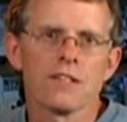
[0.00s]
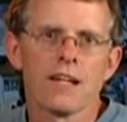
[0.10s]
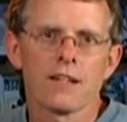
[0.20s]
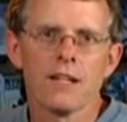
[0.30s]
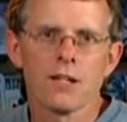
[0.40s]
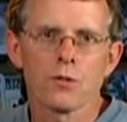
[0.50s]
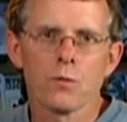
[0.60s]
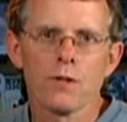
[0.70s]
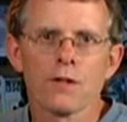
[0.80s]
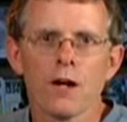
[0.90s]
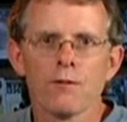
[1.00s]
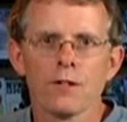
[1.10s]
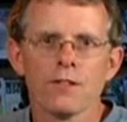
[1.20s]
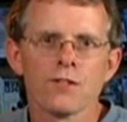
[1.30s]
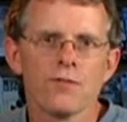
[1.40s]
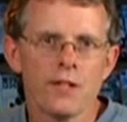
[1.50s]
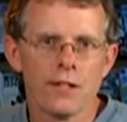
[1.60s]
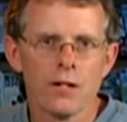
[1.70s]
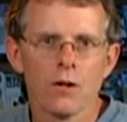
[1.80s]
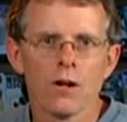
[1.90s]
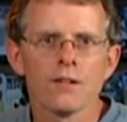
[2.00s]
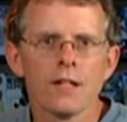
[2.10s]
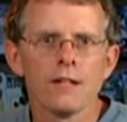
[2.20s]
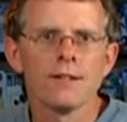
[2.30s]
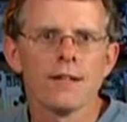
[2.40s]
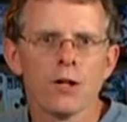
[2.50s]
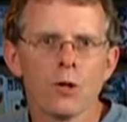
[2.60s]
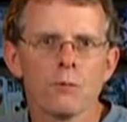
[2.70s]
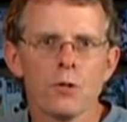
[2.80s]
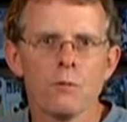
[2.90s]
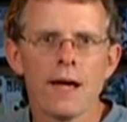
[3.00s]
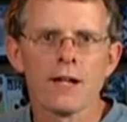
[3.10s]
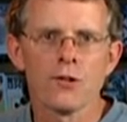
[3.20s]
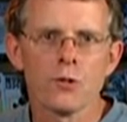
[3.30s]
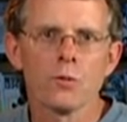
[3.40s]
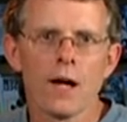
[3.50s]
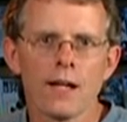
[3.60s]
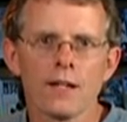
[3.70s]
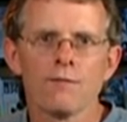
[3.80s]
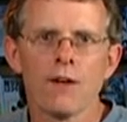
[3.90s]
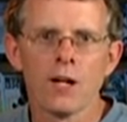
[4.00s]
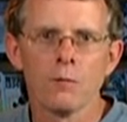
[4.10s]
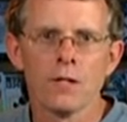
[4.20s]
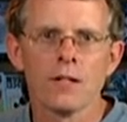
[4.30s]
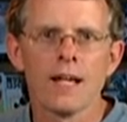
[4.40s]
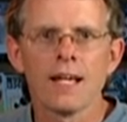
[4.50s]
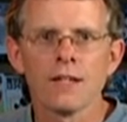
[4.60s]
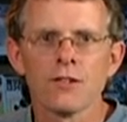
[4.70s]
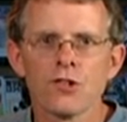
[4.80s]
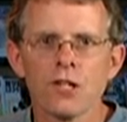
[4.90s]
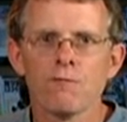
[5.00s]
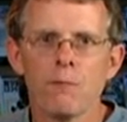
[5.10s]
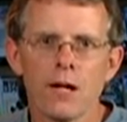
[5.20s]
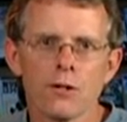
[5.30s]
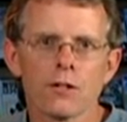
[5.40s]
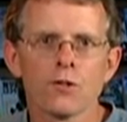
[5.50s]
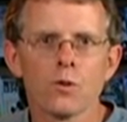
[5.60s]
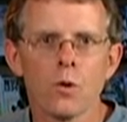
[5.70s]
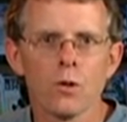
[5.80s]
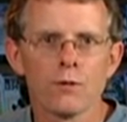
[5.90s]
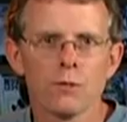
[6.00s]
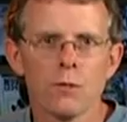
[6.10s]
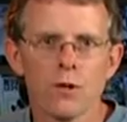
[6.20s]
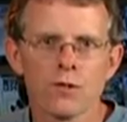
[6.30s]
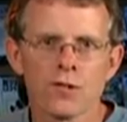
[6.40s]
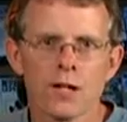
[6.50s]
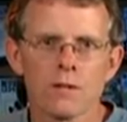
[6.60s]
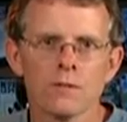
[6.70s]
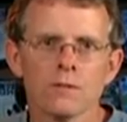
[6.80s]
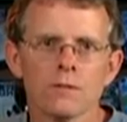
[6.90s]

and techniques we've covered in this video are intended to help you manage your riding environment and achieve better control of your motorcycle.